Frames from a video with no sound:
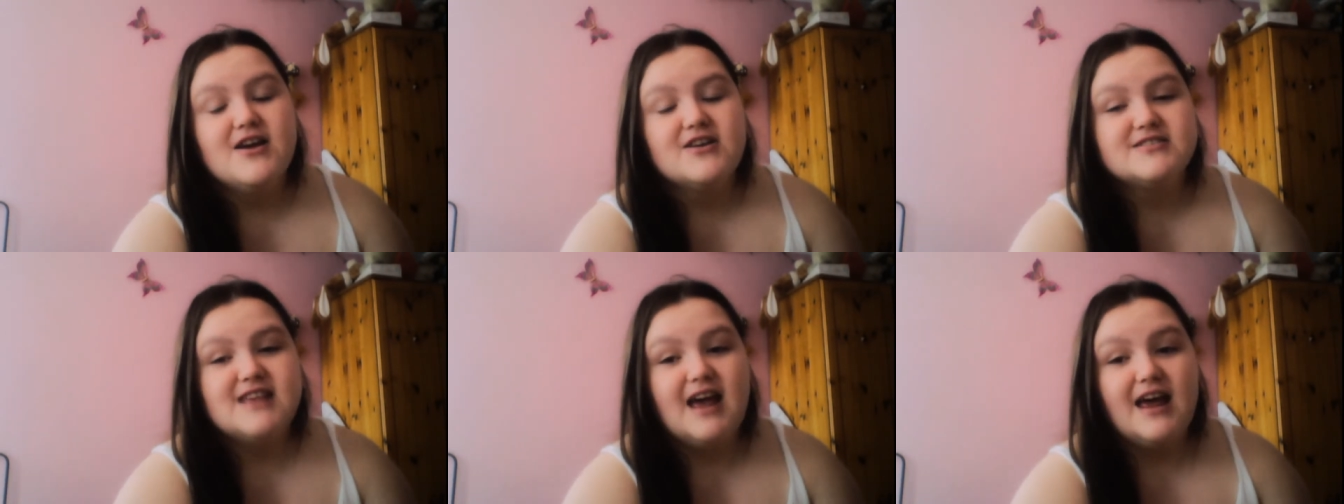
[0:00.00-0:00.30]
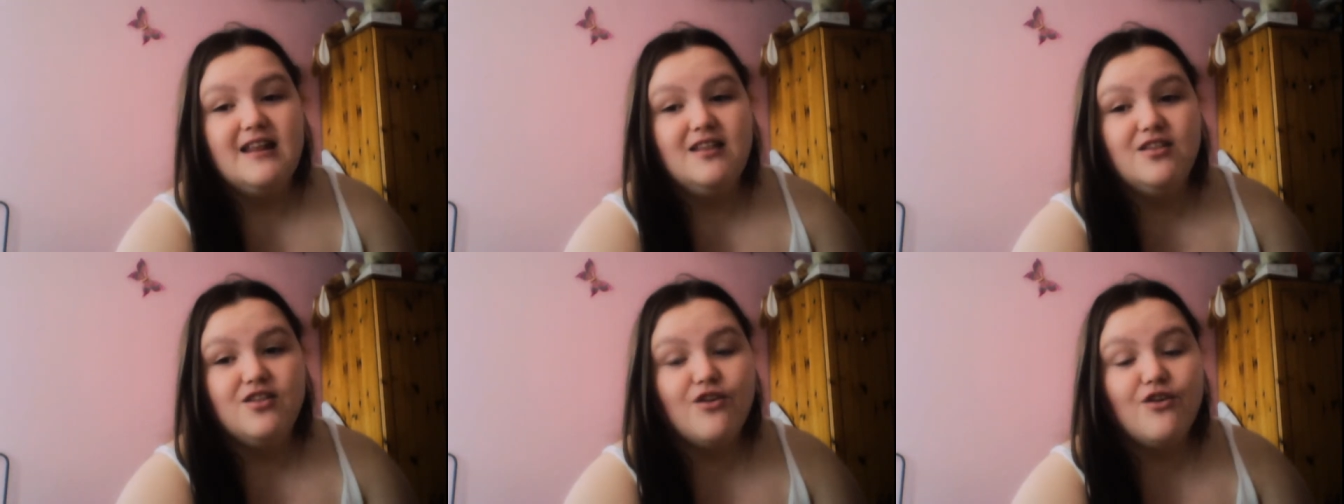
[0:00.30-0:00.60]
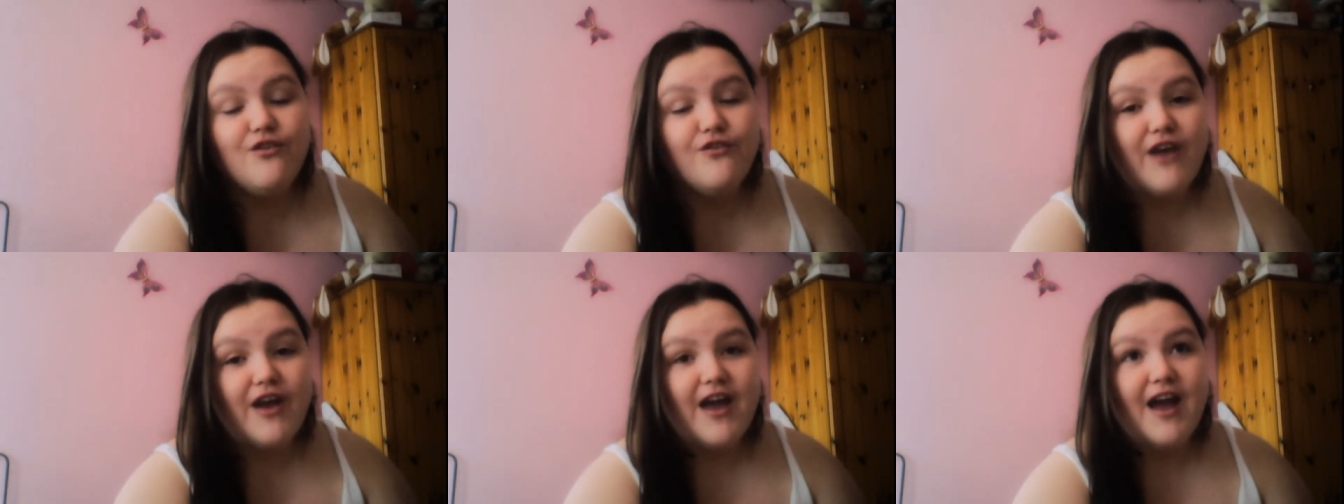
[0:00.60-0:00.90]
Because I
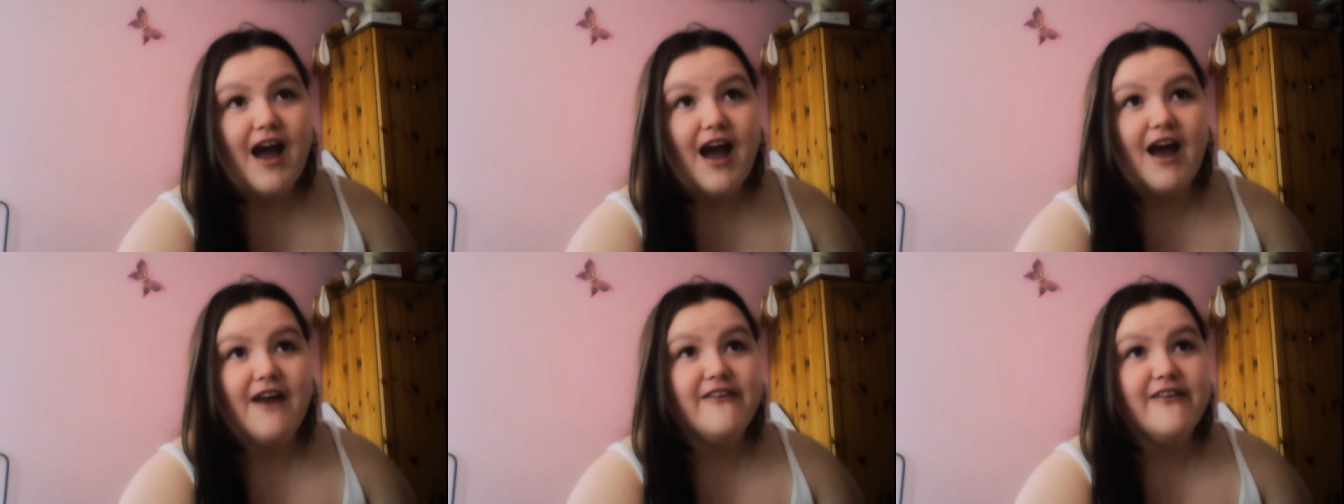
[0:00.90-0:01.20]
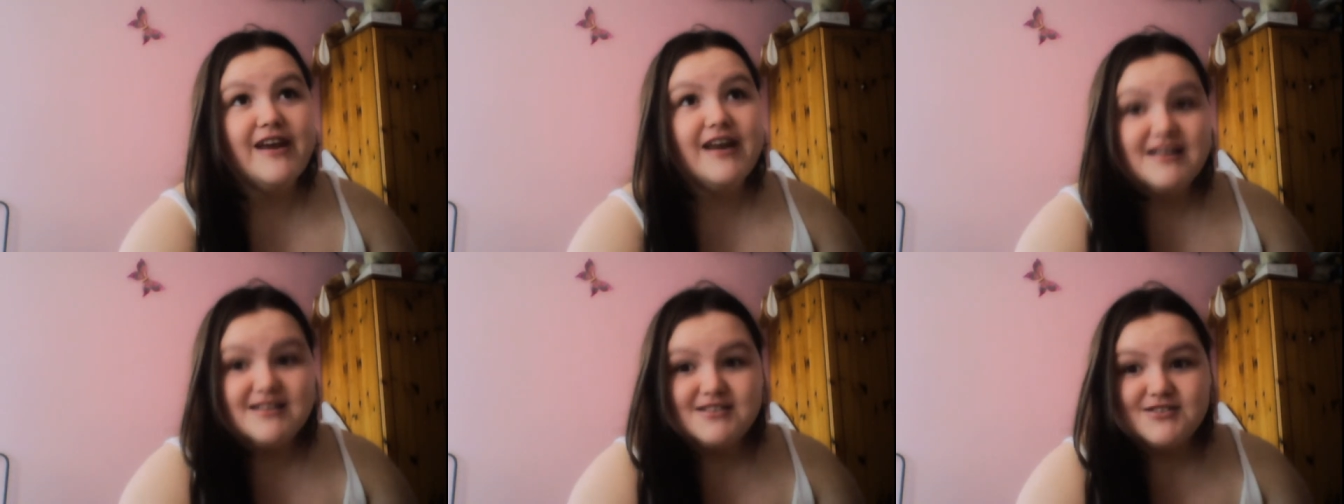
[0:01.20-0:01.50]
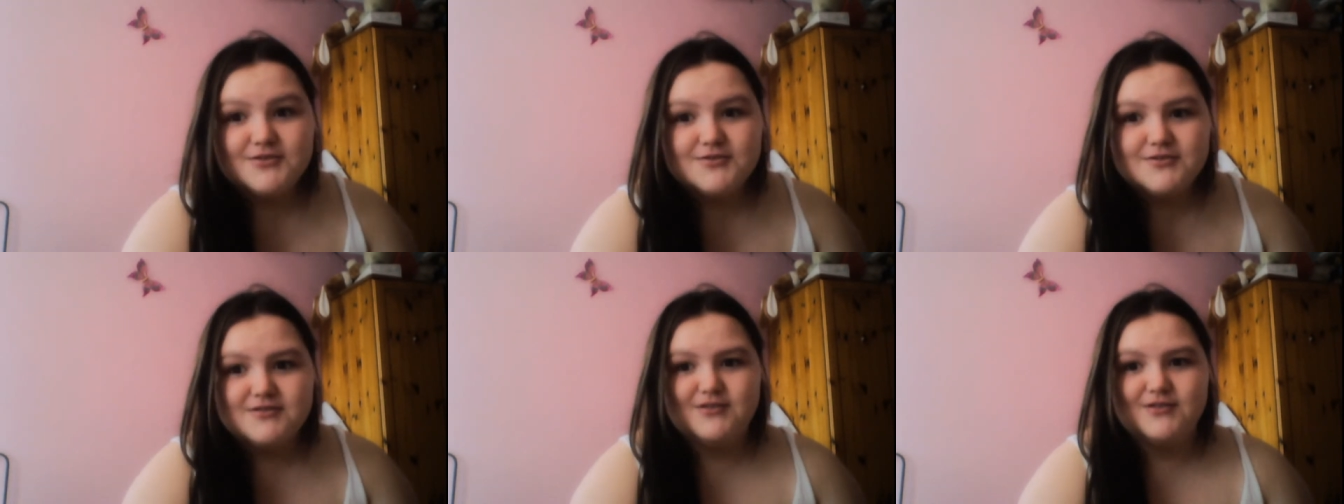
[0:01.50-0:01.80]
love, I really
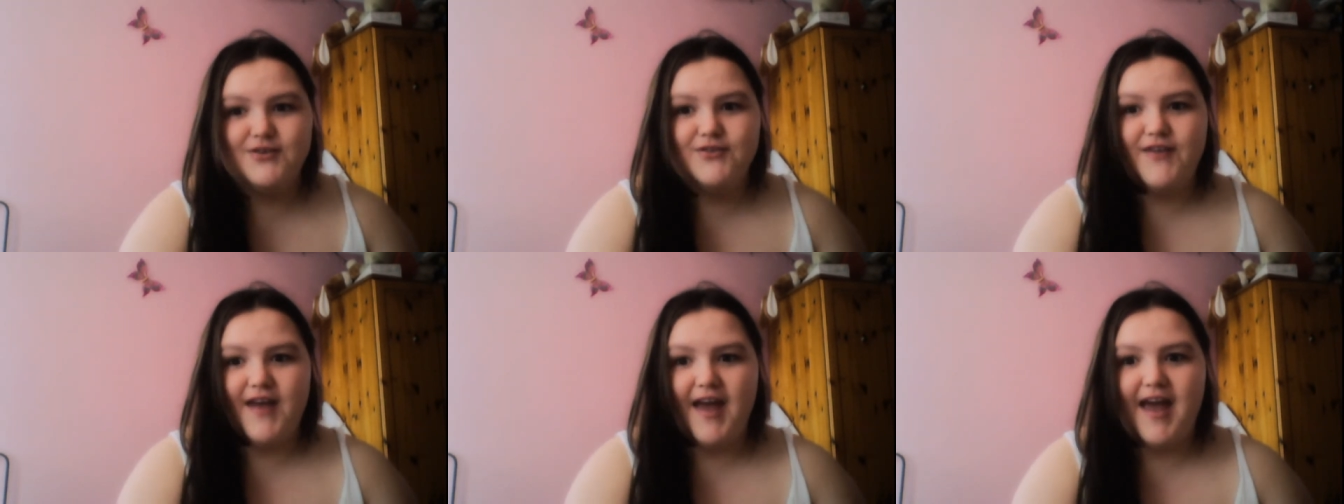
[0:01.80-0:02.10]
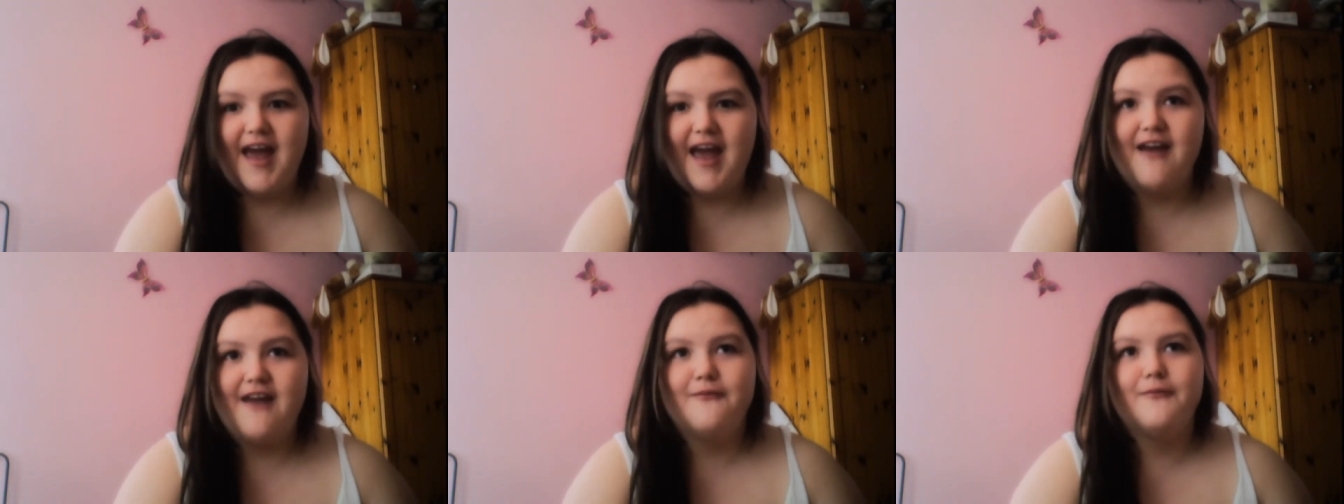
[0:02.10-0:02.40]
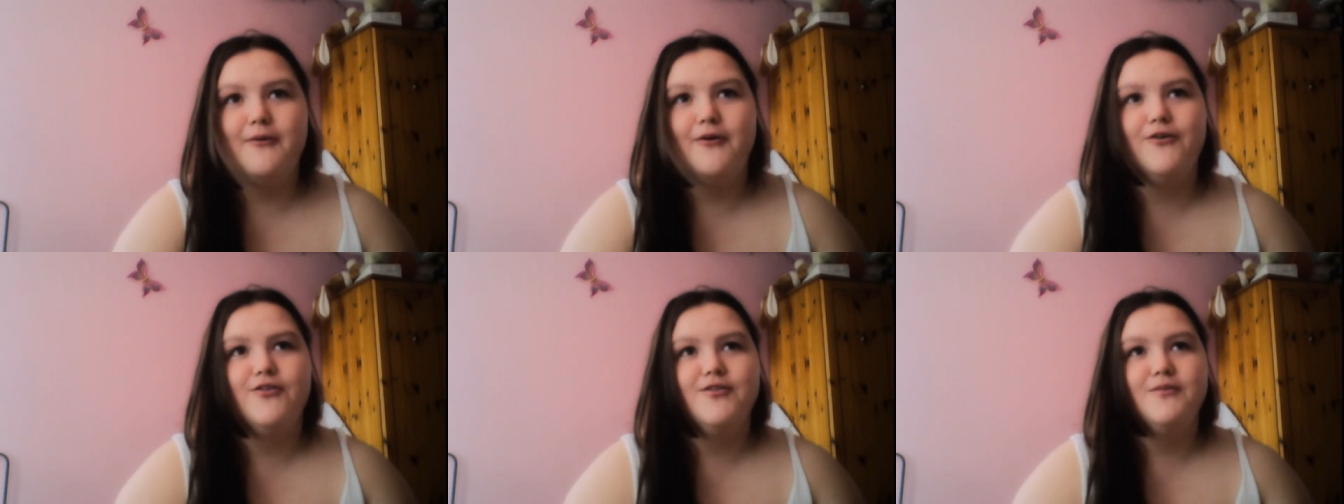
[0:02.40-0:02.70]
do love
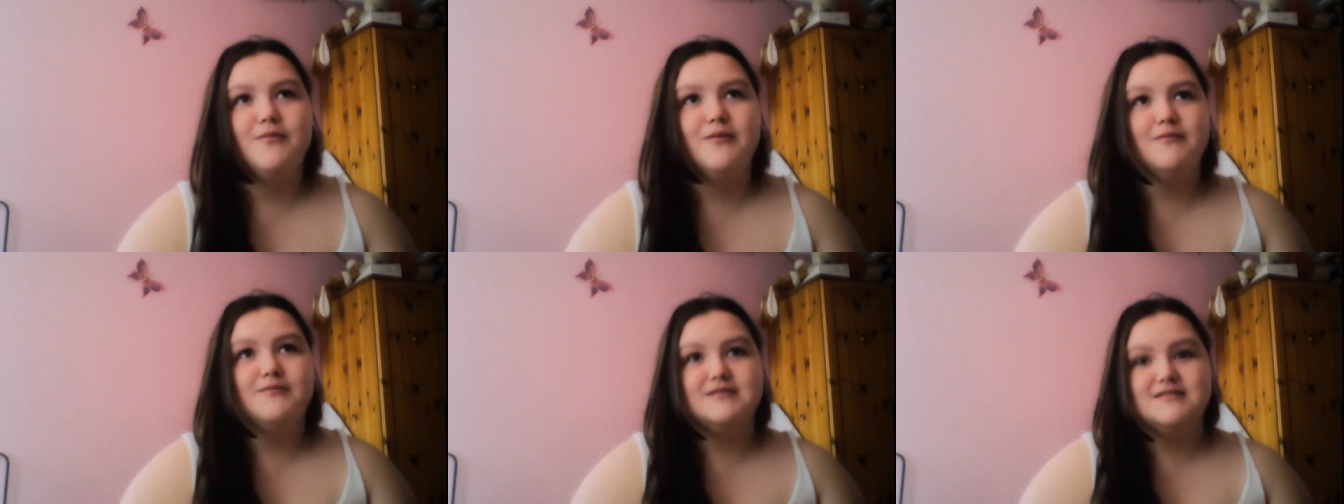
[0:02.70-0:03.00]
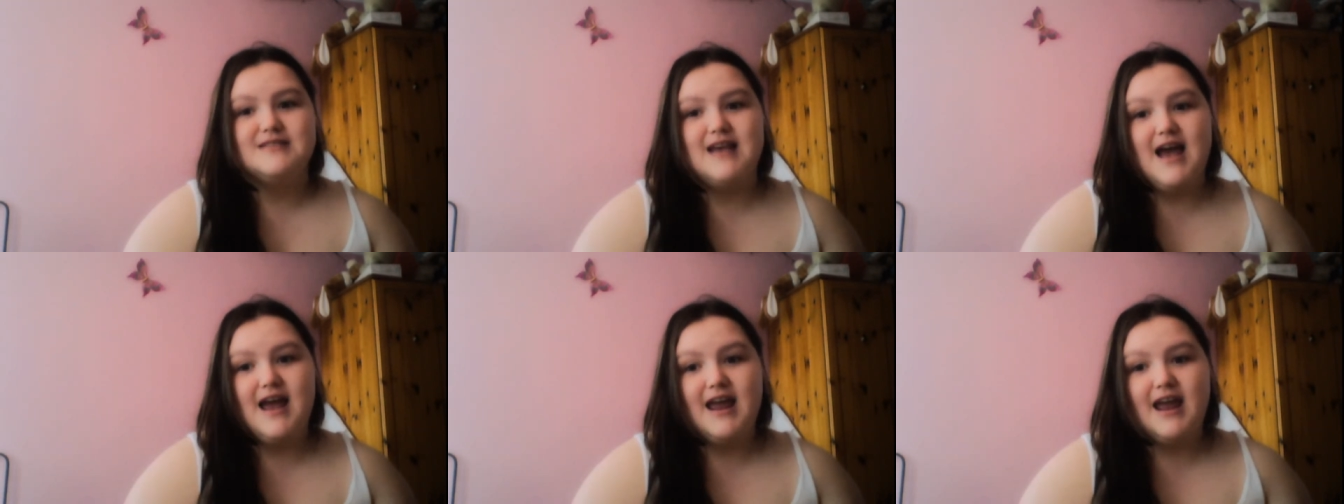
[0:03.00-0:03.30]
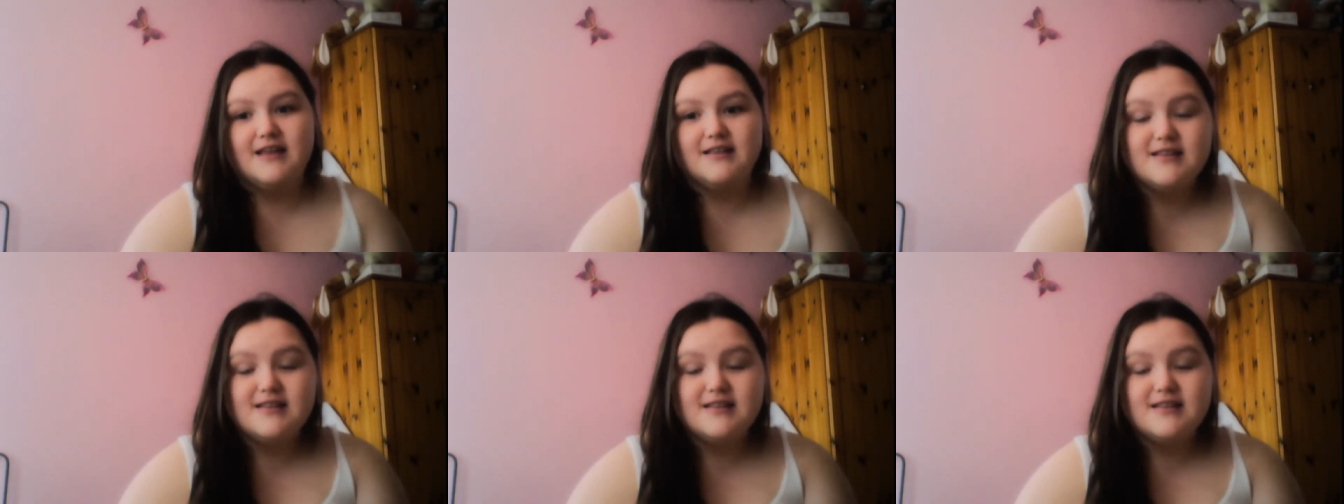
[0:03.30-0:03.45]
hearing what other people say.